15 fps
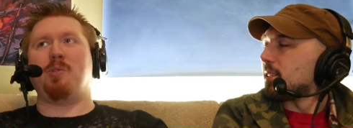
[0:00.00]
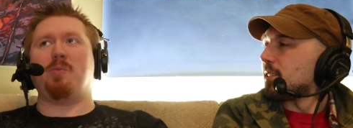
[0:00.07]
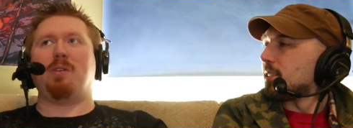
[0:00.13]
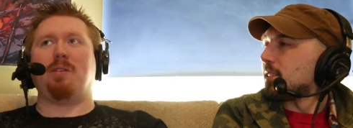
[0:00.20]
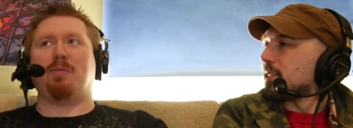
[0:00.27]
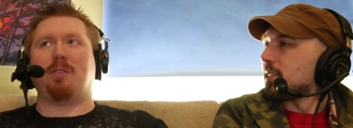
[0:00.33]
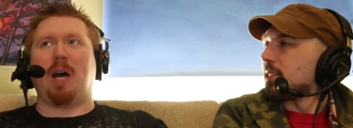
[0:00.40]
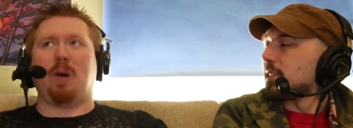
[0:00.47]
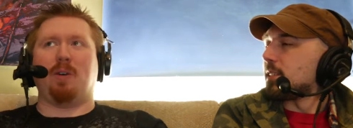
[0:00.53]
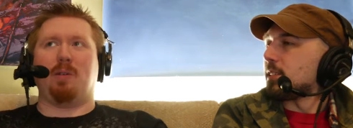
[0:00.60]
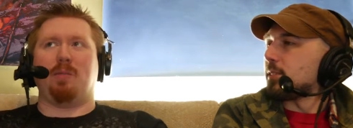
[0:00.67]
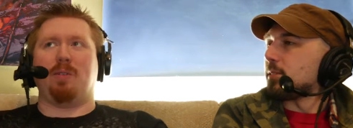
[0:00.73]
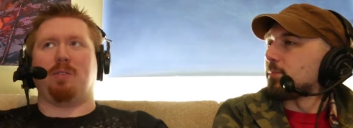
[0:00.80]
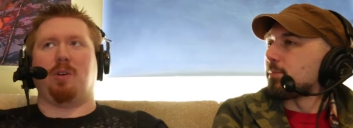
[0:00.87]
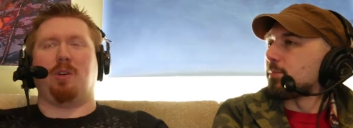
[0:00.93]
Speaker 1: you would have thought would
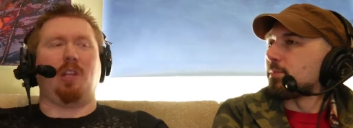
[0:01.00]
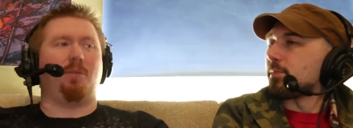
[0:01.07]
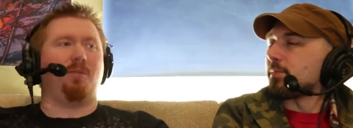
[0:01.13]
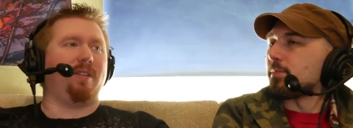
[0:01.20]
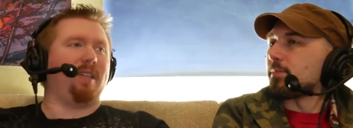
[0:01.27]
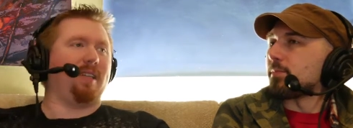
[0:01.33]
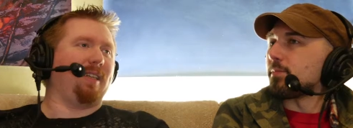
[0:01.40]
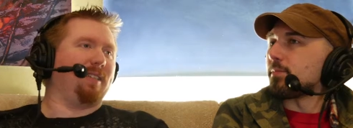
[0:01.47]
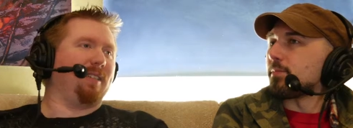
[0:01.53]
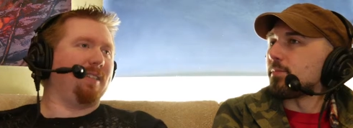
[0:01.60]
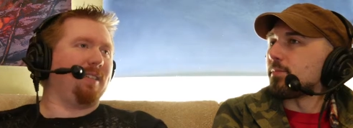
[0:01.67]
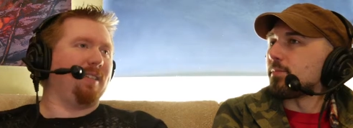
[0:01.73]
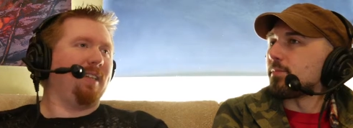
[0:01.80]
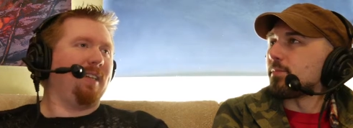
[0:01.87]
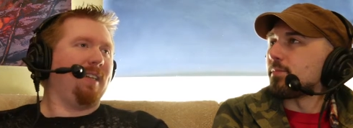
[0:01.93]
have been totally
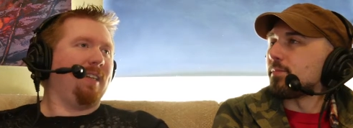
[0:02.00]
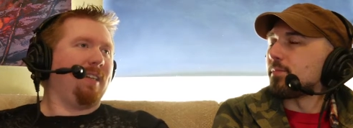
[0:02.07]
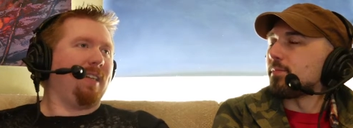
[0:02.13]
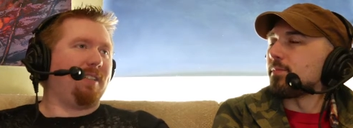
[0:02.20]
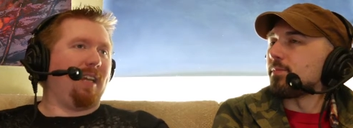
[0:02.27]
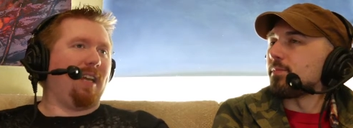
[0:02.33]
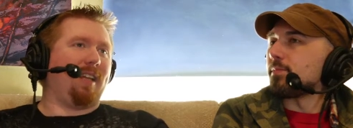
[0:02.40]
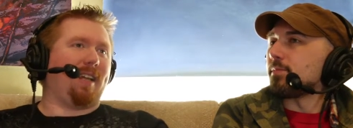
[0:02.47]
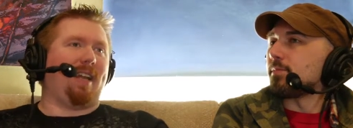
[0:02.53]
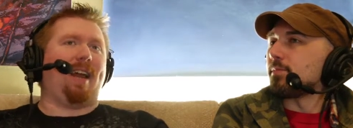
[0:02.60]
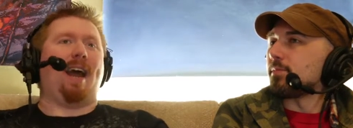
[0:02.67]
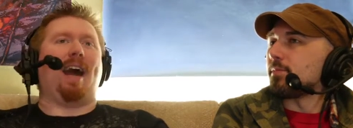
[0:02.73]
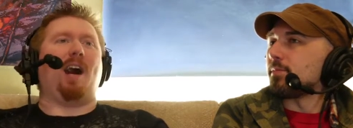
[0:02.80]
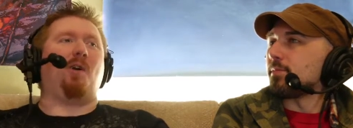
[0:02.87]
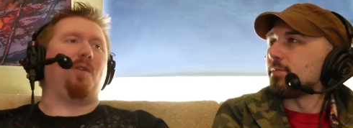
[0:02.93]
ridiculous because he had like an
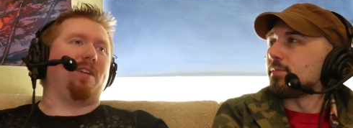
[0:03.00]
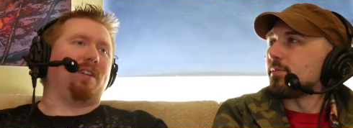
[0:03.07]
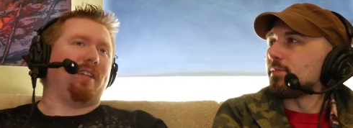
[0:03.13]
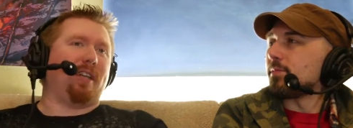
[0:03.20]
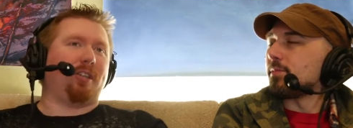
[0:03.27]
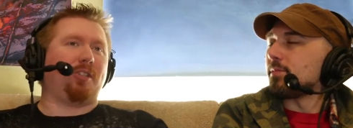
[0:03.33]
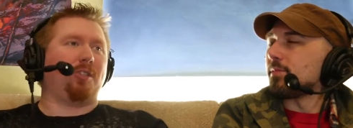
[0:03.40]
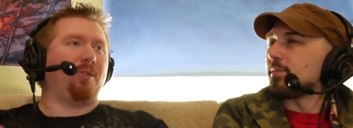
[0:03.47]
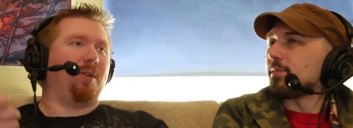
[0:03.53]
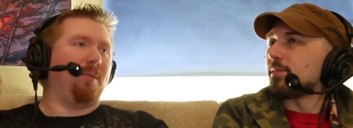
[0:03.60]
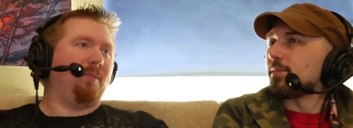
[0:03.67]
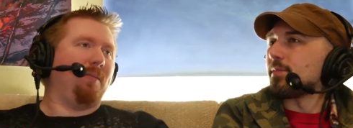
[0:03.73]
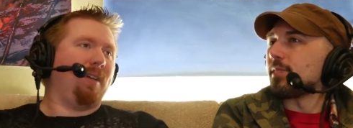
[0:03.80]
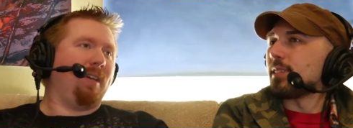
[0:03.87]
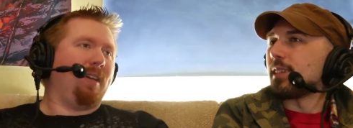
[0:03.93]
hour to like shoot
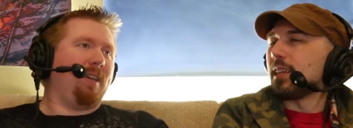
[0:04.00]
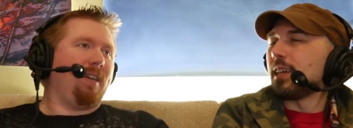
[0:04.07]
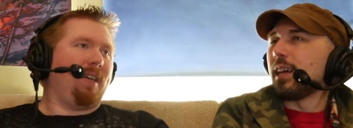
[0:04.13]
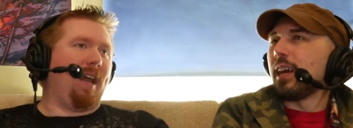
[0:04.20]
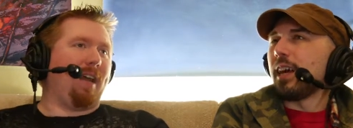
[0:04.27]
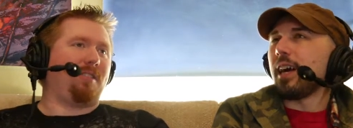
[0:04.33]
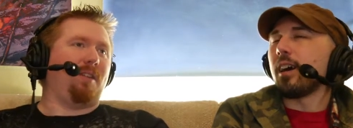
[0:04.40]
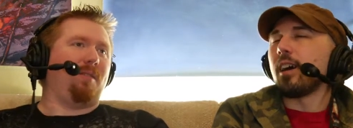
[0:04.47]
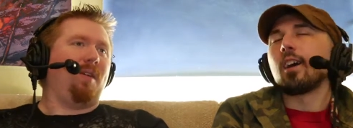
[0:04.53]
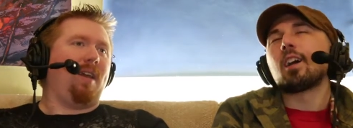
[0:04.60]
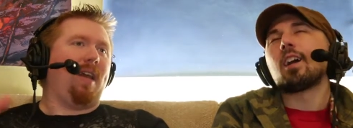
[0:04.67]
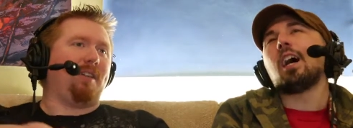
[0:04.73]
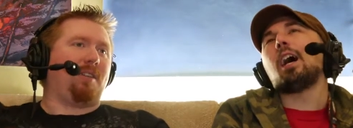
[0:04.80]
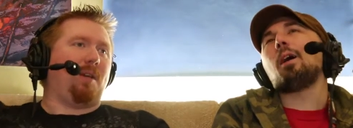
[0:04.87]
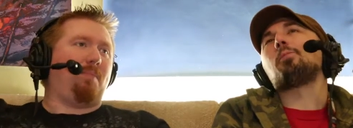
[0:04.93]
him. He has, to,
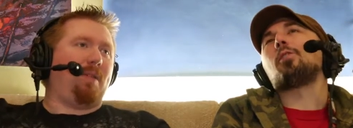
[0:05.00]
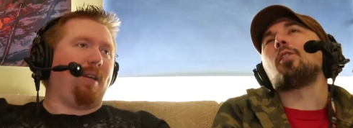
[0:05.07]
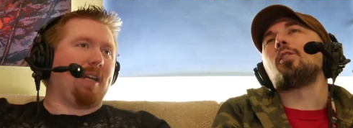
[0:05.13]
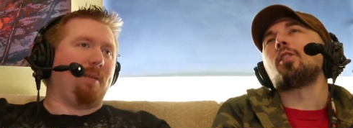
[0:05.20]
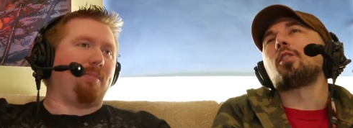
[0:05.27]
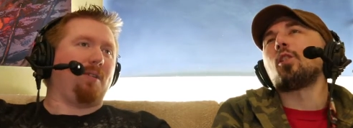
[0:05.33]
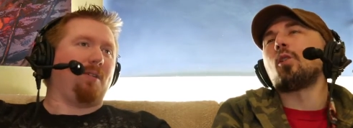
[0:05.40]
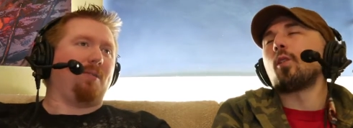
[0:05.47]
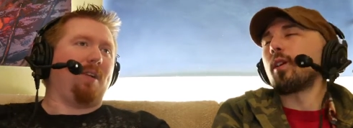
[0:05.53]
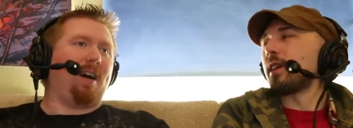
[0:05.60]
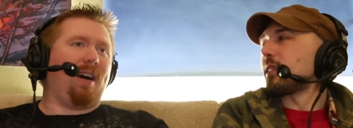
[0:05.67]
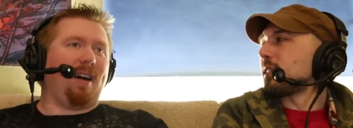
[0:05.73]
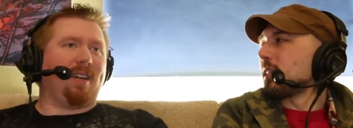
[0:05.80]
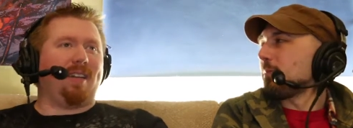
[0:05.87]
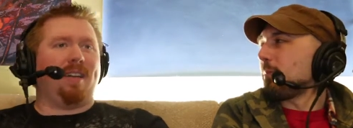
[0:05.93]
he has to pick up the
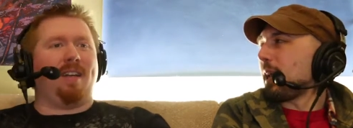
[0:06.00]
rock.